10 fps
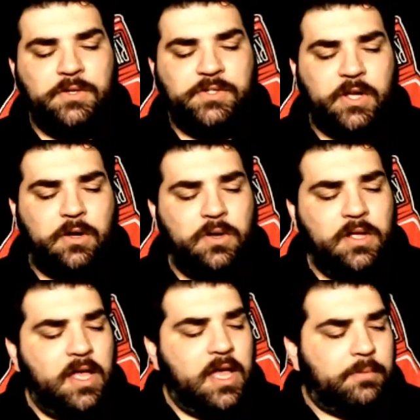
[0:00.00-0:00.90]
So
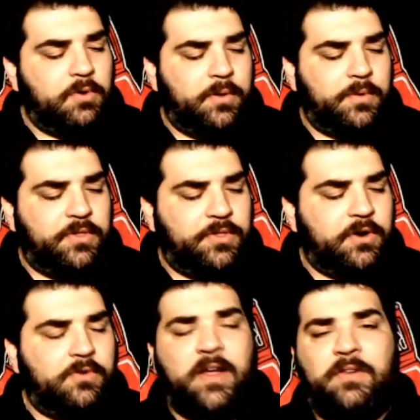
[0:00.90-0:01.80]
I'm going with a
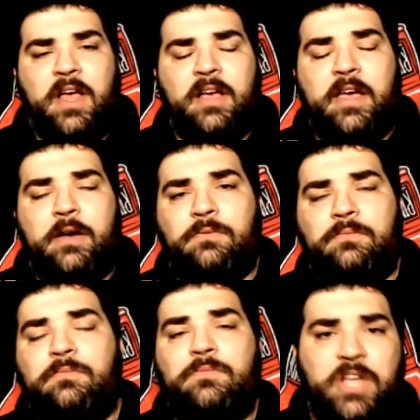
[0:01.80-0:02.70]
3rd round knockout,
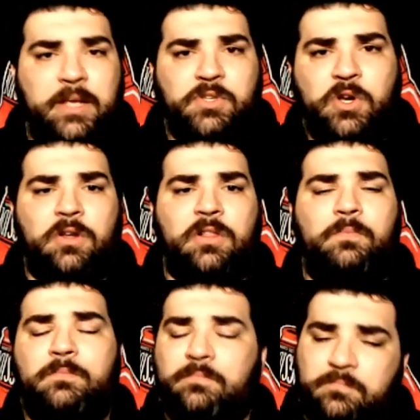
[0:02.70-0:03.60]
James
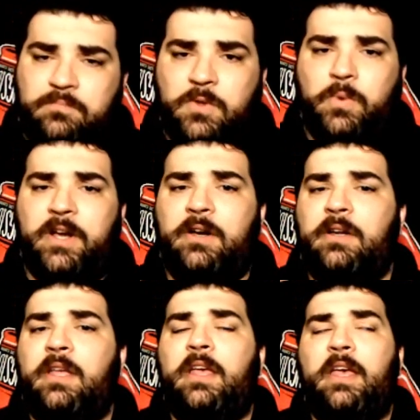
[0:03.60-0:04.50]
Kirkland, the winner.
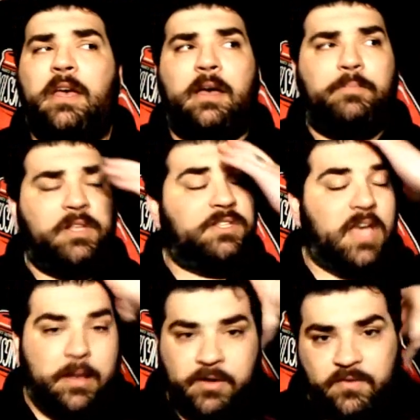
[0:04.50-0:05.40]
Please
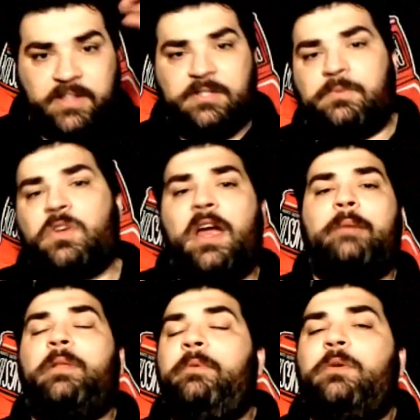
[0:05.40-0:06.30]
comment, rate,
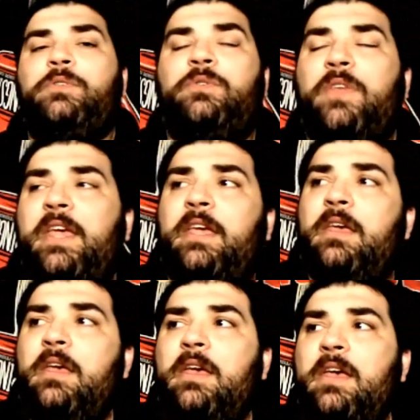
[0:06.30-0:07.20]
subscribe, let me know what you think.
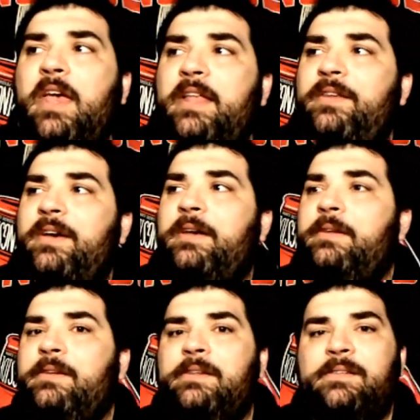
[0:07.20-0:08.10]
And,
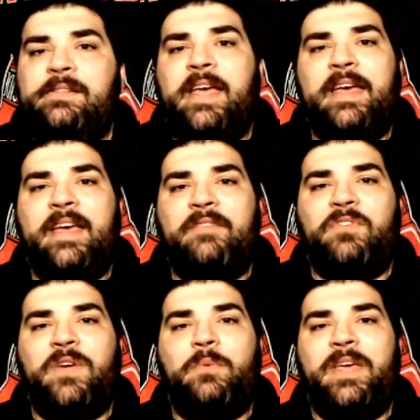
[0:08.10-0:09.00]
yeah,
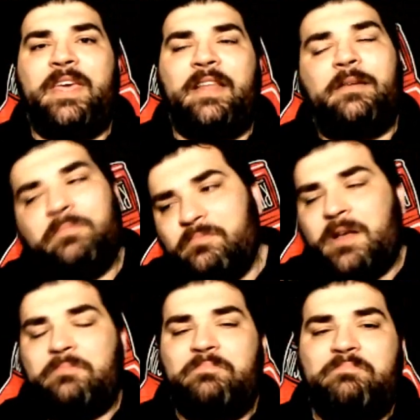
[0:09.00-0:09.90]
have a great weekend.
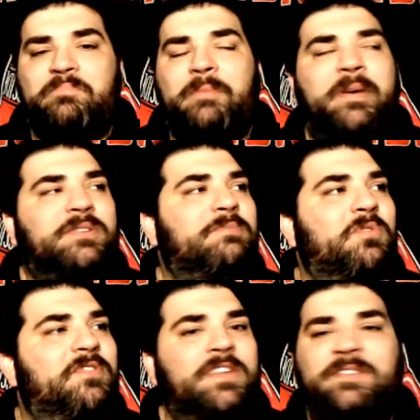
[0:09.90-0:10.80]
I'll pump out
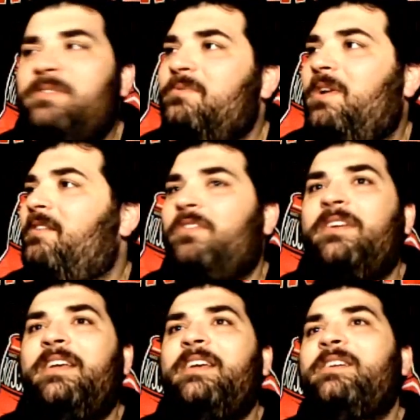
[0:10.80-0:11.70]
some more vids. Whatever.
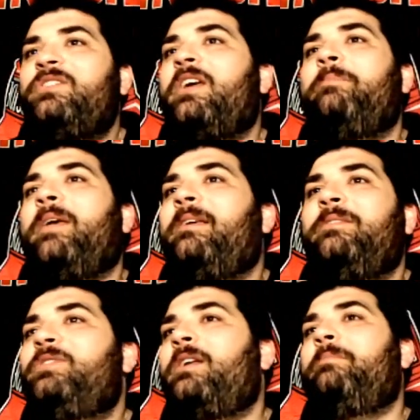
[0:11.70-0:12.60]
Shut up,
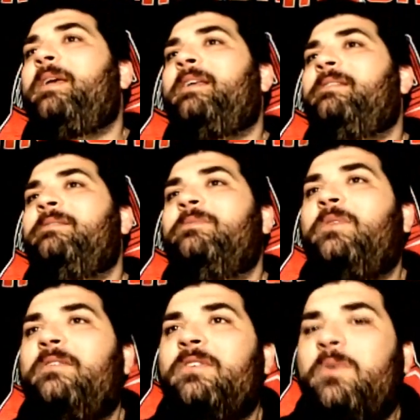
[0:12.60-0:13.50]
man.
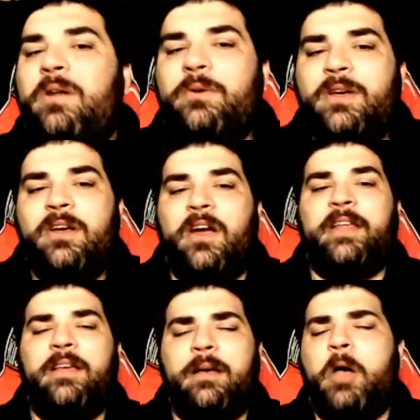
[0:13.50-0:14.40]
Whatever it was. All
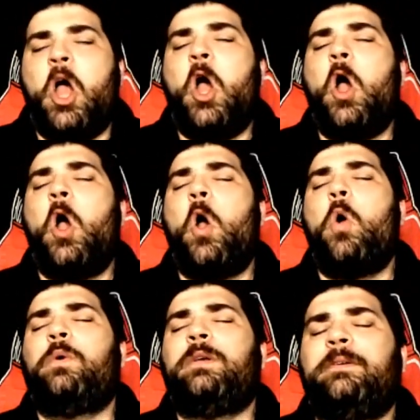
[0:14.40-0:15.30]
right, I'm
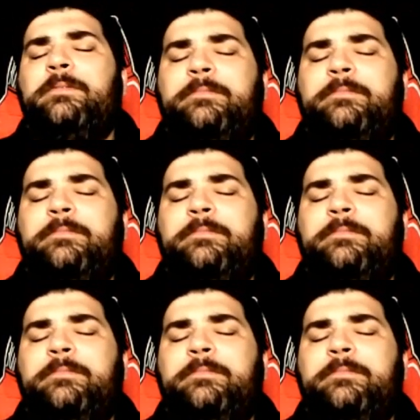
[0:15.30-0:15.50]
out.